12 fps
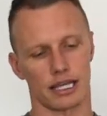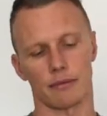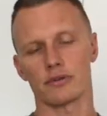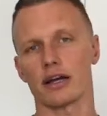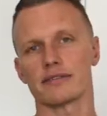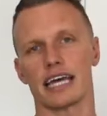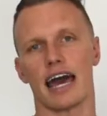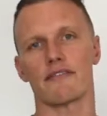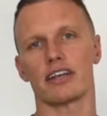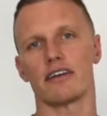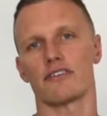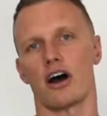Sometimes they
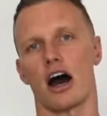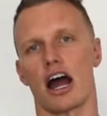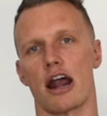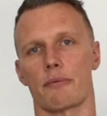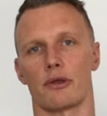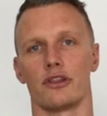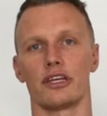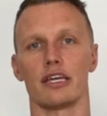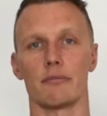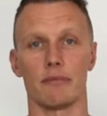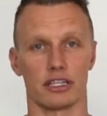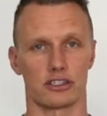have it even higher up on
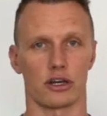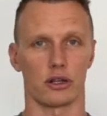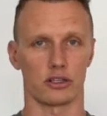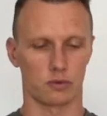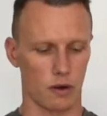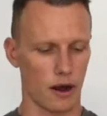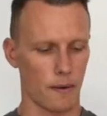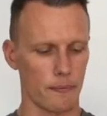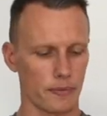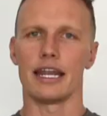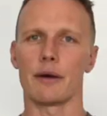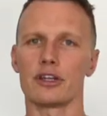the midsole as
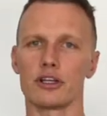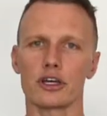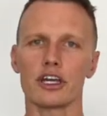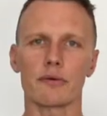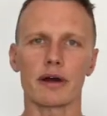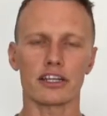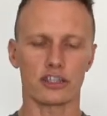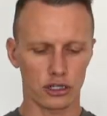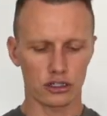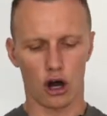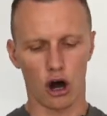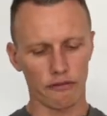well. Now when you look at running
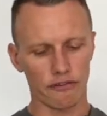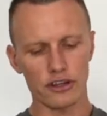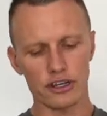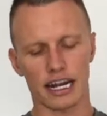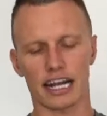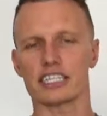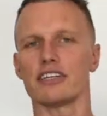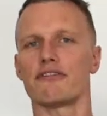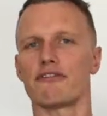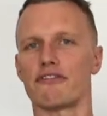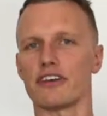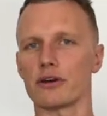shoes, often you can actually
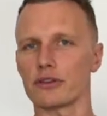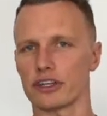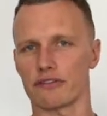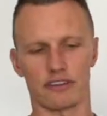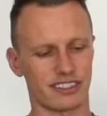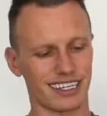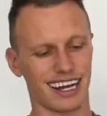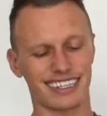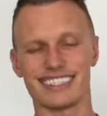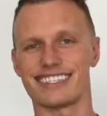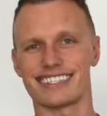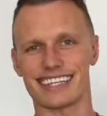feel the difference, and you
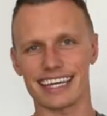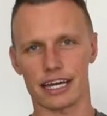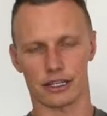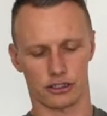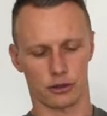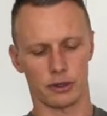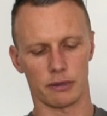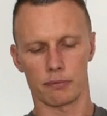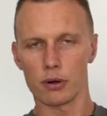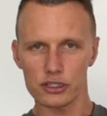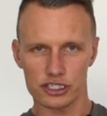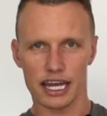actually see it. So when you
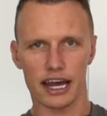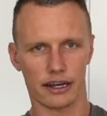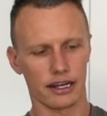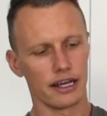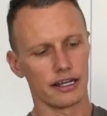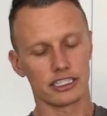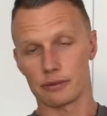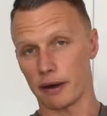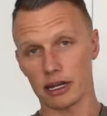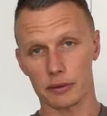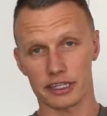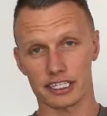push down,
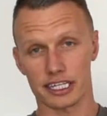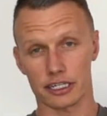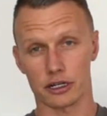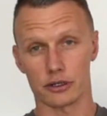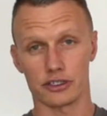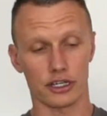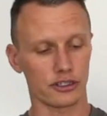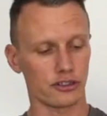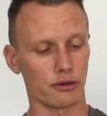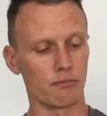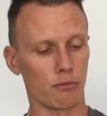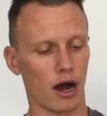depending on what the technology
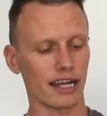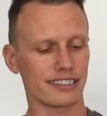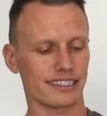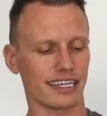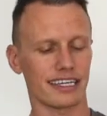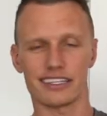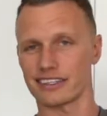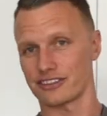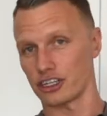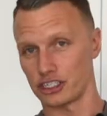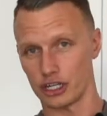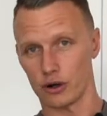is, you might see
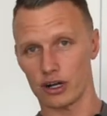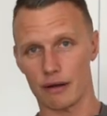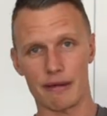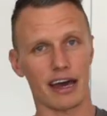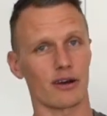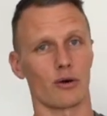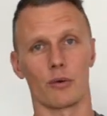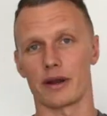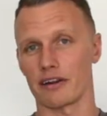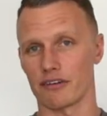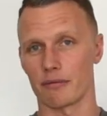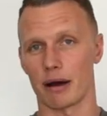the gel come out or
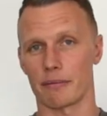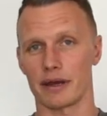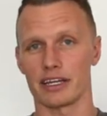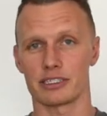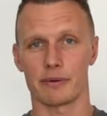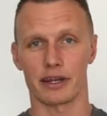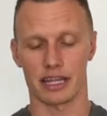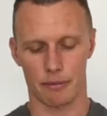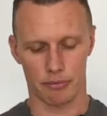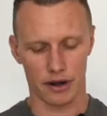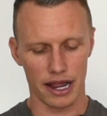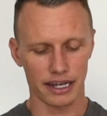whatever it might be depending on
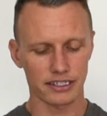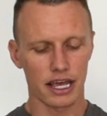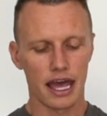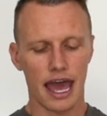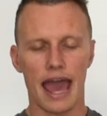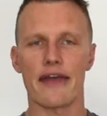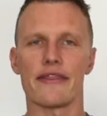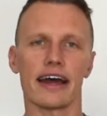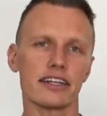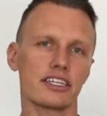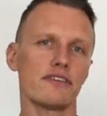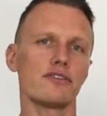that brand, and
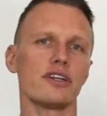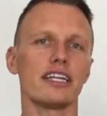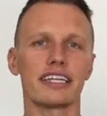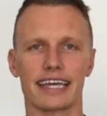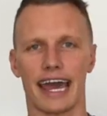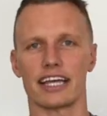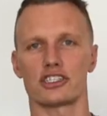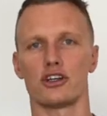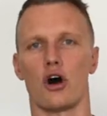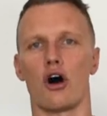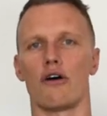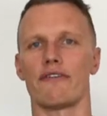that gives you an
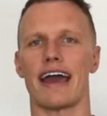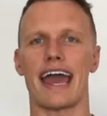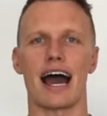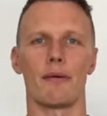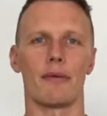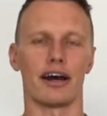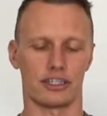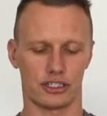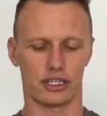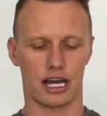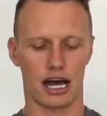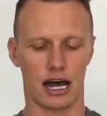indication of how
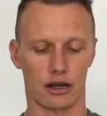much